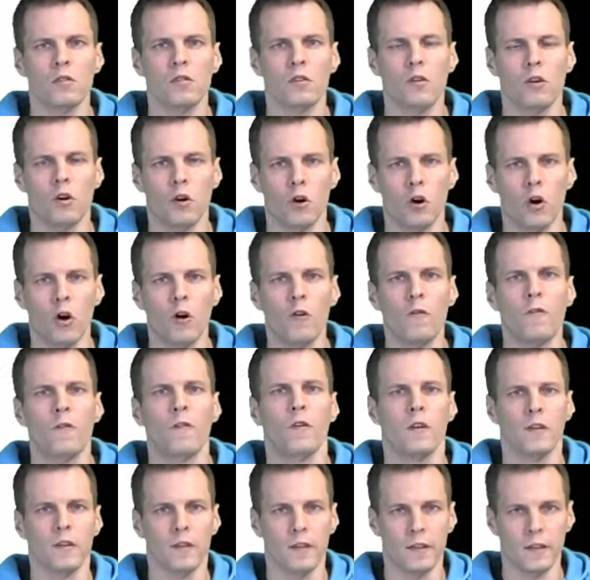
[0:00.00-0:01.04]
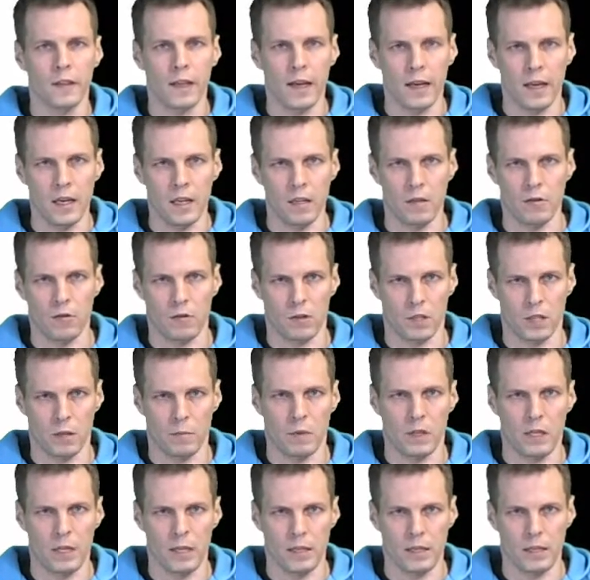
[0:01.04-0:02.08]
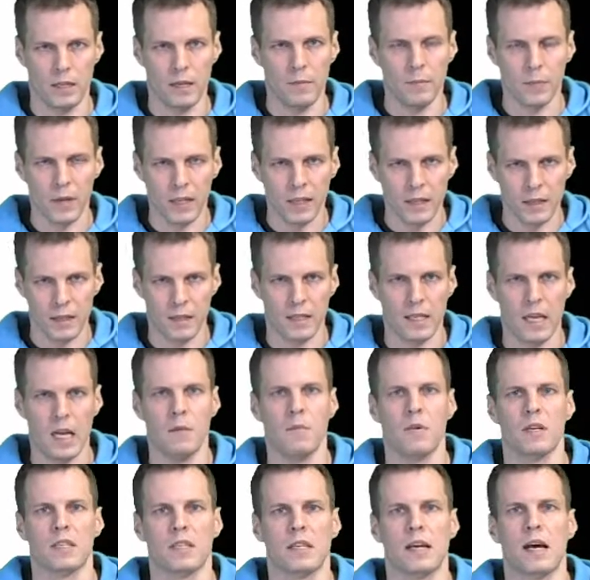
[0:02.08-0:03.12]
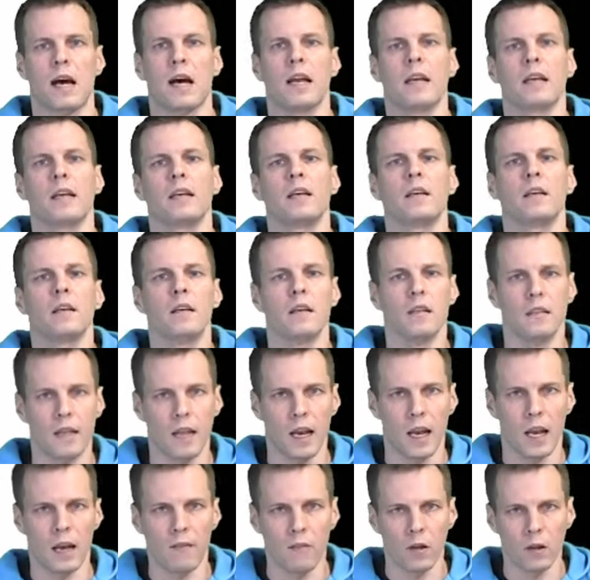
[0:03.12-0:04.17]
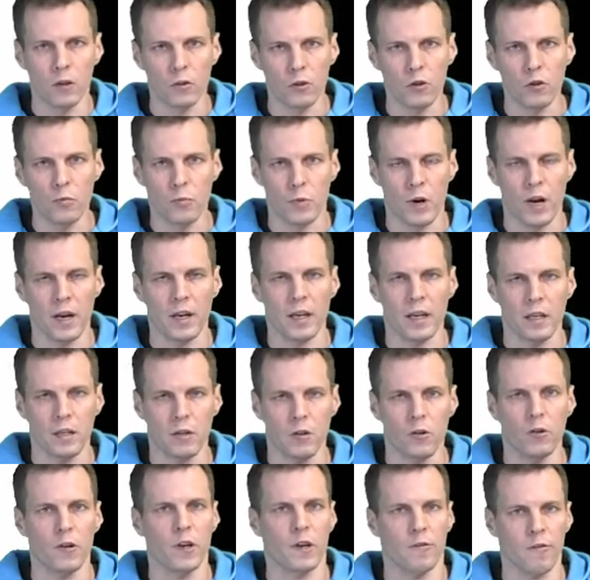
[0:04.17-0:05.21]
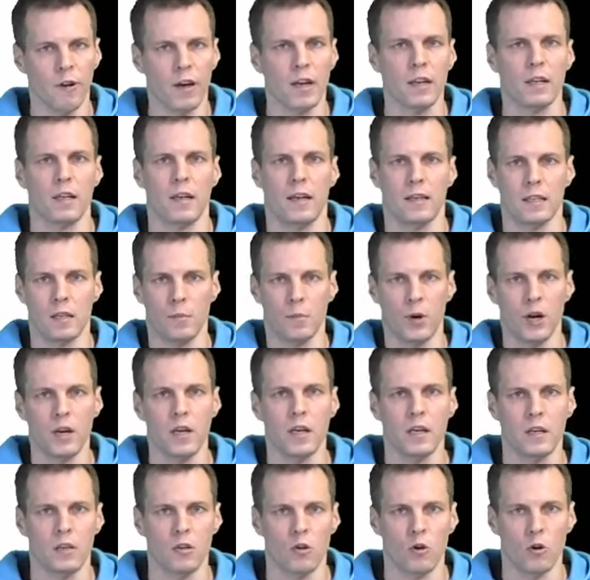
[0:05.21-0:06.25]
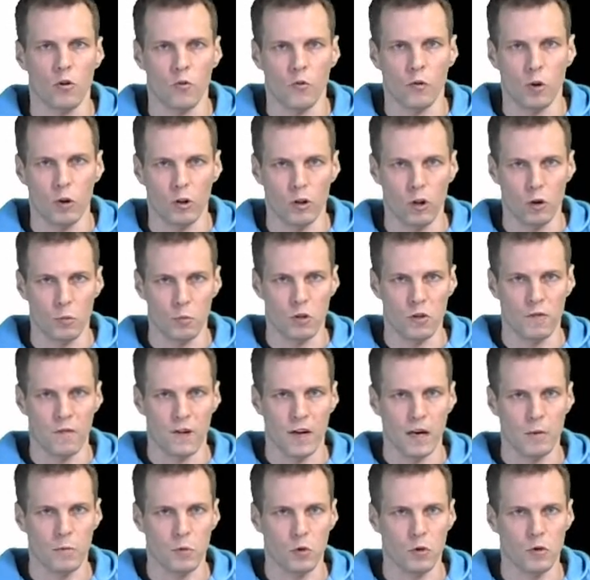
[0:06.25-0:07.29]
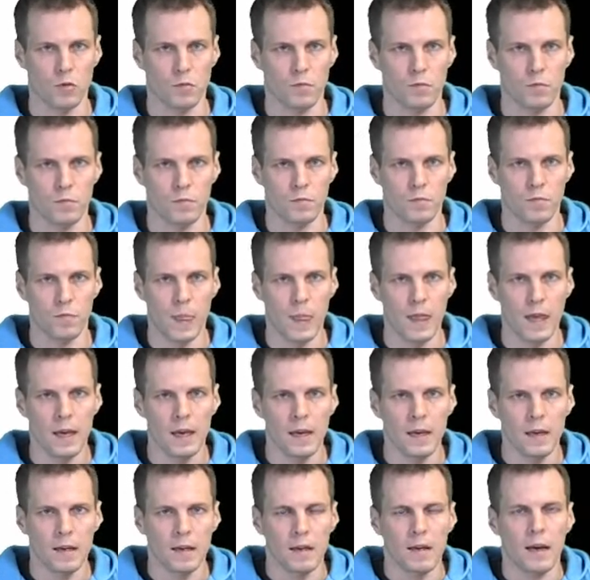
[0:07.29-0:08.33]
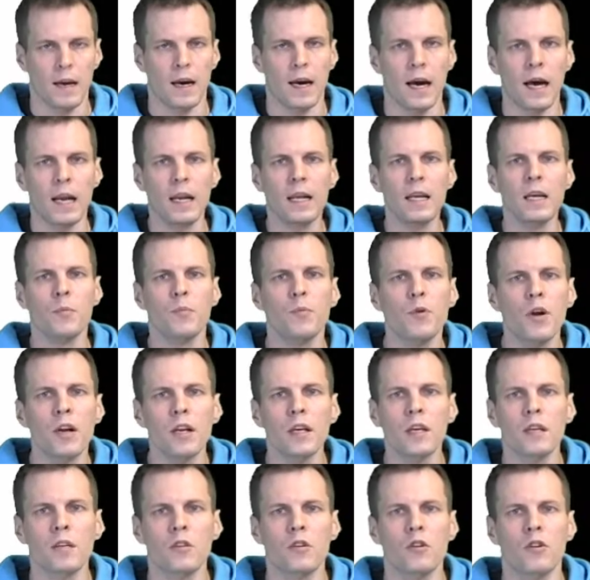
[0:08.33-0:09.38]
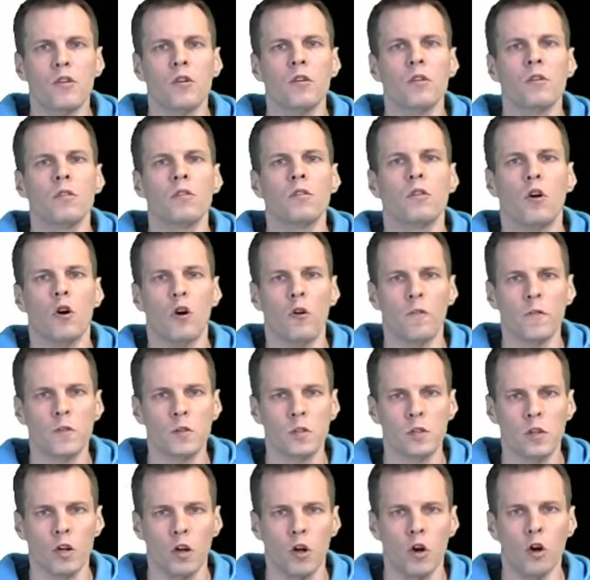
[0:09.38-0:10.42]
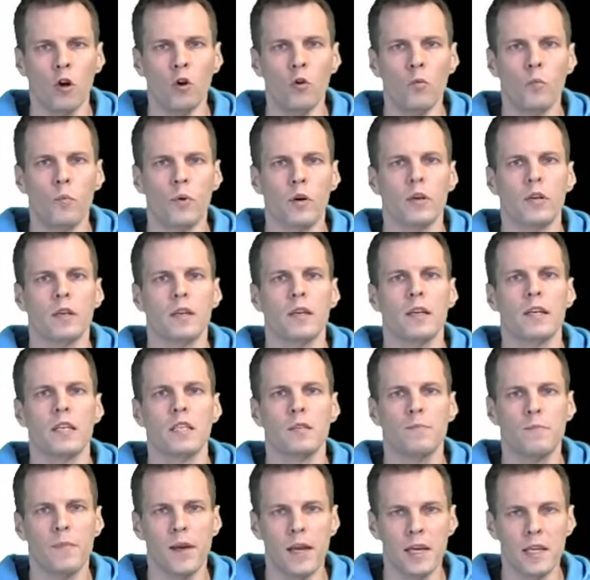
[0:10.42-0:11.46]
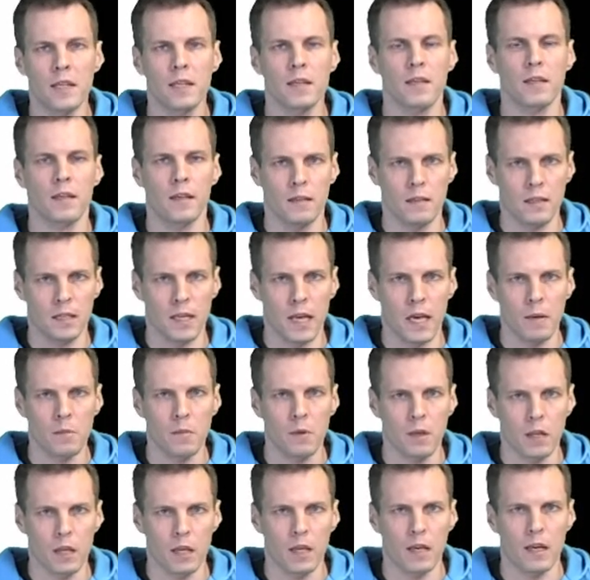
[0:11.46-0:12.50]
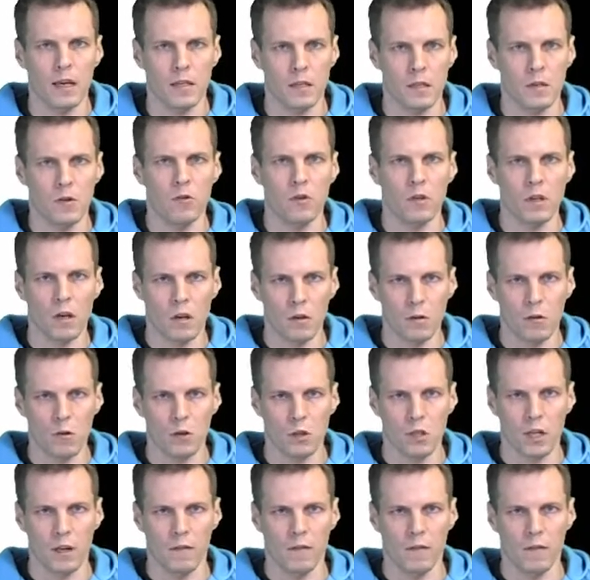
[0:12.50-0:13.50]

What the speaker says: of the intercept is simply the same as adding the level 2 predictor directly as a predictor of all the observed variables. Adding a predictor of slope is basically the same thing as doing a cross-level